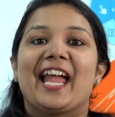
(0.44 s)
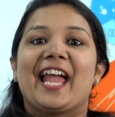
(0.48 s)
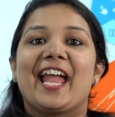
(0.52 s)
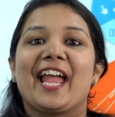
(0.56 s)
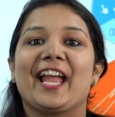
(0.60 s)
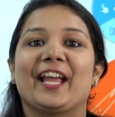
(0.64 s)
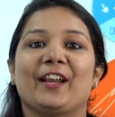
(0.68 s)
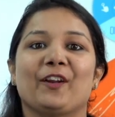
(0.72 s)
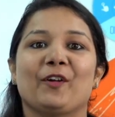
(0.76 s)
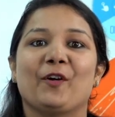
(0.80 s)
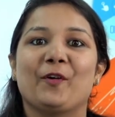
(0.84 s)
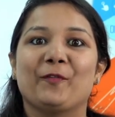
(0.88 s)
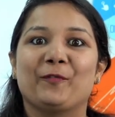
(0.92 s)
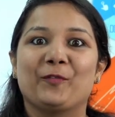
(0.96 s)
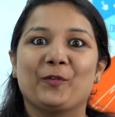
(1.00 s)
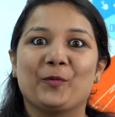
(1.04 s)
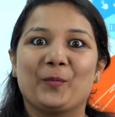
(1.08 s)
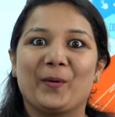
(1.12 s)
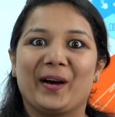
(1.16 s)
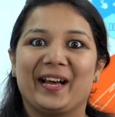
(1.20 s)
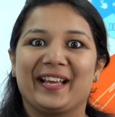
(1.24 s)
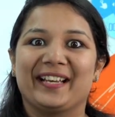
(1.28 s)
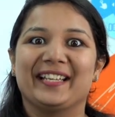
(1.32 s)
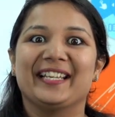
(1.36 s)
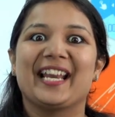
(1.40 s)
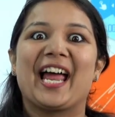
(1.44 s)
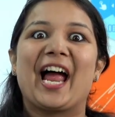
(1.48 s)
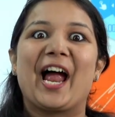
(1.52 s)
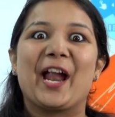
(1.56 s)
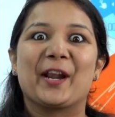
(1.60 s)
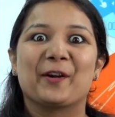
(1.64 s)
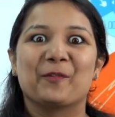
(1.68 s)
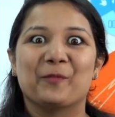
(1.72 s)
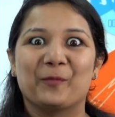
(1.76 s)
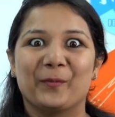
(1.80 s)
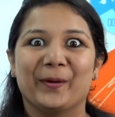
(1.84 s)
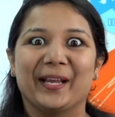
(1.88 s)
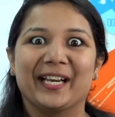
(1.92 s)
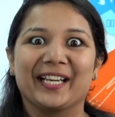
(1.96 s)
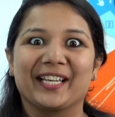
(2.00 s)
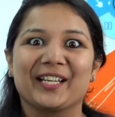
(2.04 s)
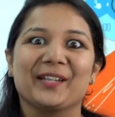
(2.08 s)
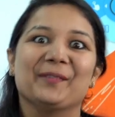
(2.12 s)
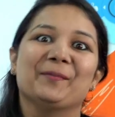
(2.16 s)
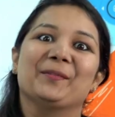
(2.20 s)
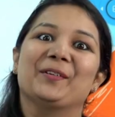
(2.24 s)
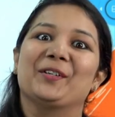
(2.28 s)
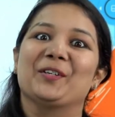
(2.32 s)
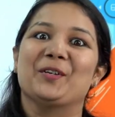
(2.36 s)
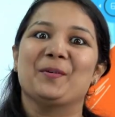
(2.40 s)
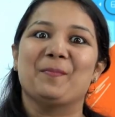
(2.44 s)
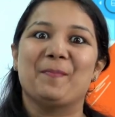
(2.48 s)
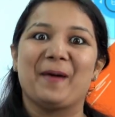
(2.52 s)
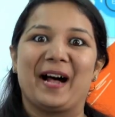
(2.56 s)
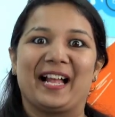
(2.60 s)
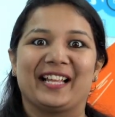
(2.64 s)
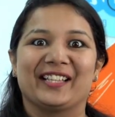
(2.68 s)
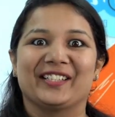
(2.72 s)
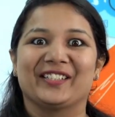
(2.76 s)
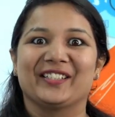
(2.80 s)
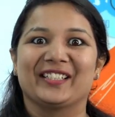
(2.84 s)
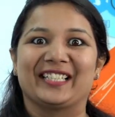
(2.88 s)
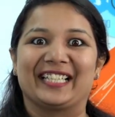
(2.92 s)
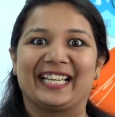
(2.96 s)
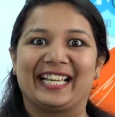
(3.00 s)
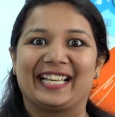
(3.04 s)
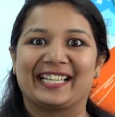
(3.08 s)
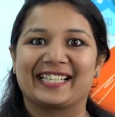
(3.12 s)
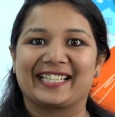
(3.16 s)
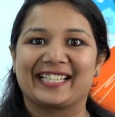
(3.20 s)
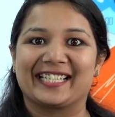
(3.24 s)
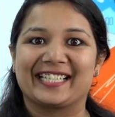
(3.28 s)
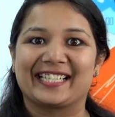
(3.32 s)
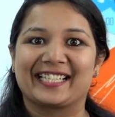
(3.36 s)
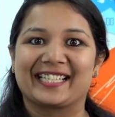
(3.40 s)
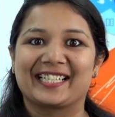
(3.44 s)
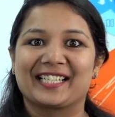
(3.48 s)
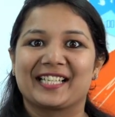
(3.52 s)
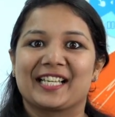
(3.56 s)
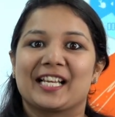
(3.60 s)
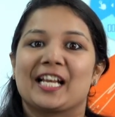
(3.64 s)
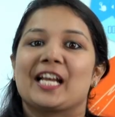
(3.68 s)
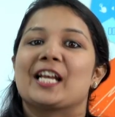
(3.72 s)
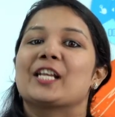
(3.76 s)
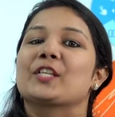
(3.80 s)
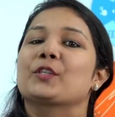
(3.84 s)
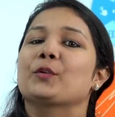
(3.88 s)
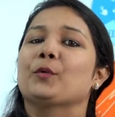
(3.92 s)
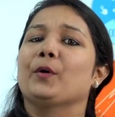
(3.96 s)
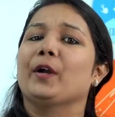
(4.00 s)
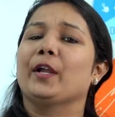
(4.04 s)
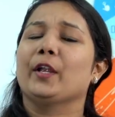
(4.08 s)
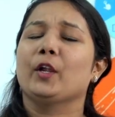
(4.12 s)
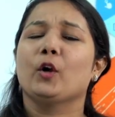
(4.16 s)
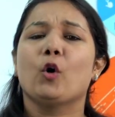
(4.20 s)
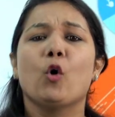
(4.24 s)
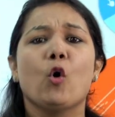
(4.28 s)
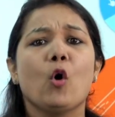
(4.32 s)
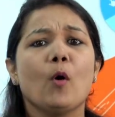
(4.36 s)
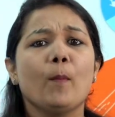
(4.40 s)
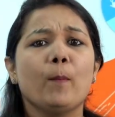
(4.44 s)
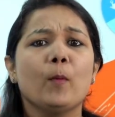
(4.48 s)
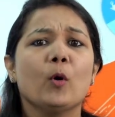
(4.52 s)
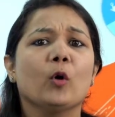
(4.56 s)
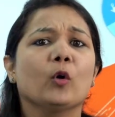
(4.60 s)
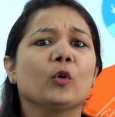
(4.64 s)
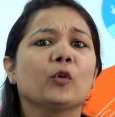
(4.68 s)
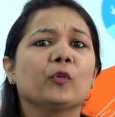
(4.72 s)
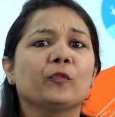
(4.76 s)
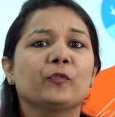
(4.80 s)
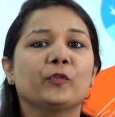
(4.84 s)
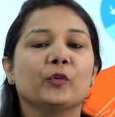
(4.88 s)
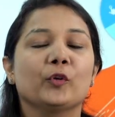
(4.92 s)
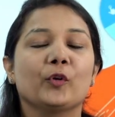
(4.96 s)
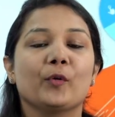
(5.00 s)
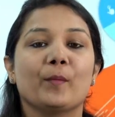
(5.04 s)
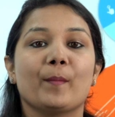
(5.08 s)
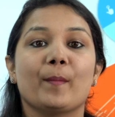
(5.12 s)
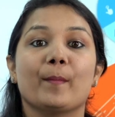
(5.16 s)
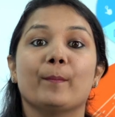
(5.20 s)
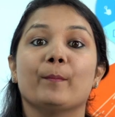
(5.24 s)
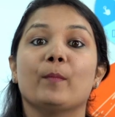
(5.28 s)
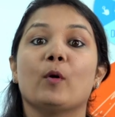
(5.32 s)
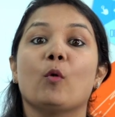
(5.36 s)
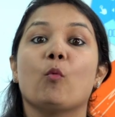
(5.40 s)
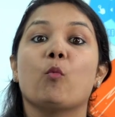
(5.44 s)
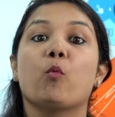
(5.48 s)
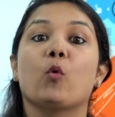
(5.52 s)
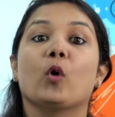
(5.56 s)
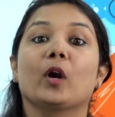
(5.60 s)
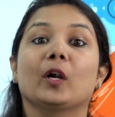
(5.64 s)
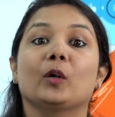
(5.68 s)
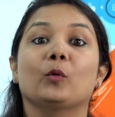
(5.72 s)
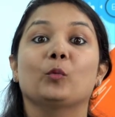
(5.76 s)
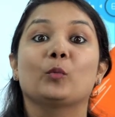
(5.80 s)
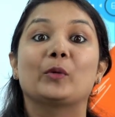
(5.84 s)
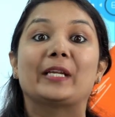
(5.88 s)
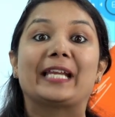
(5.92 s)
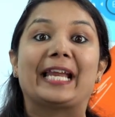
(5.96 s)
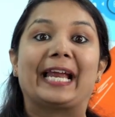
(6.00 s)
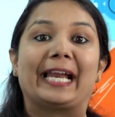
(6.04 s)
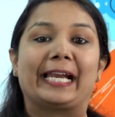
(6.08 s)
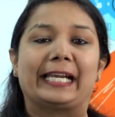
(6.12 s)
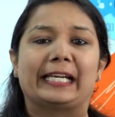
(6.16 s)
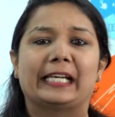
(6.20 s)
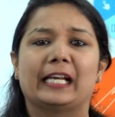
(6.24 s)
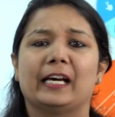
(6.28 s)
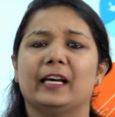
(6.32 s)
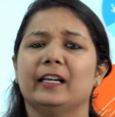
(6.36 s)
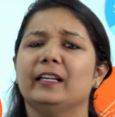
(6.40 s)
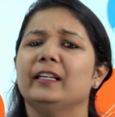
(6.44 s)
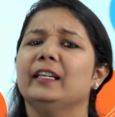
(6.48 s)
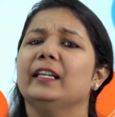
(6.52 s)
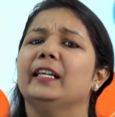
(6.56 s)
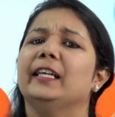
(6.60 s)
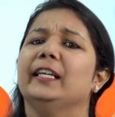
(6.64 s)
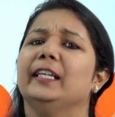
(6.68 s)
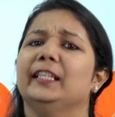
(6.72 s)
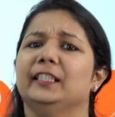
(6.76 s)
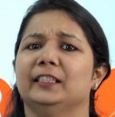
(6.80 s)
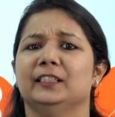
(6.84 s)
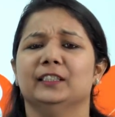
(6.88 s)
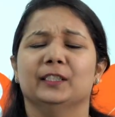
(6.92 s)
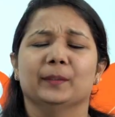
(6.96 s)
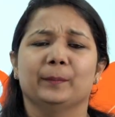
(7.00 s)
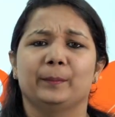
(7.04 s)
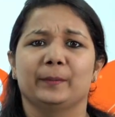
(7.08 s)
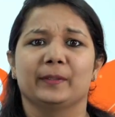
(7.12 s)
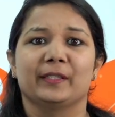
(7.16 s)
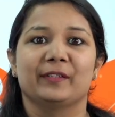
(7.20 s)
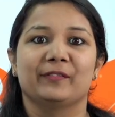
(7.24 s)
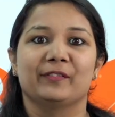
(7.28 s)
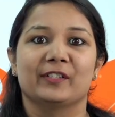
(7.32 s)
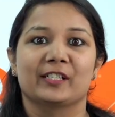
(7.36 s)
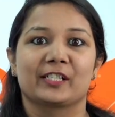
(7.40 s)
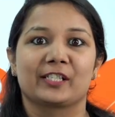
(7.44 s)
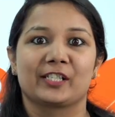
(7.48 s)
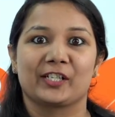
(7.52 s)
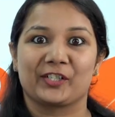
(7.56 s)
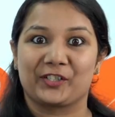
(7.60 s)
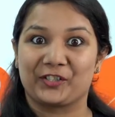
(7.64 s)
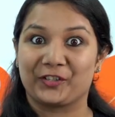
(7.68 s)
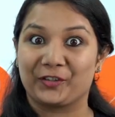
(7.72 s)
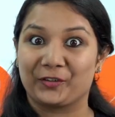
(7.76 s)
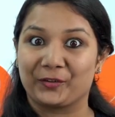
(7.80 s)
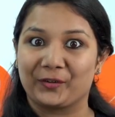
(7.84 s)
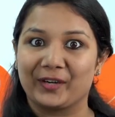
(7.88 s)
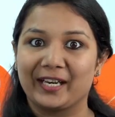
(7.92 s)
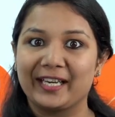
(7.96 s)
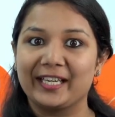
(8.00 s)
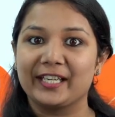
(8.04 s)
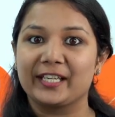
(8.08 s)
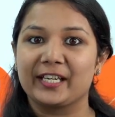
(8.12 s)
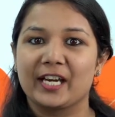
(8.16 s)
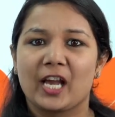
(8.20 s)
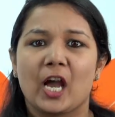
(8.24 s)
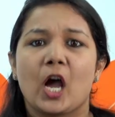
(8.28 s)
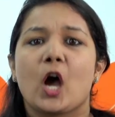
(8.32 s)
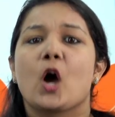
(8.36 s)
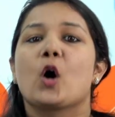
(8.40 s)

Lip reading: Hello everyone and welcome to Bhanzu classes. So I hope all of you remember what we had done in the previous session, right?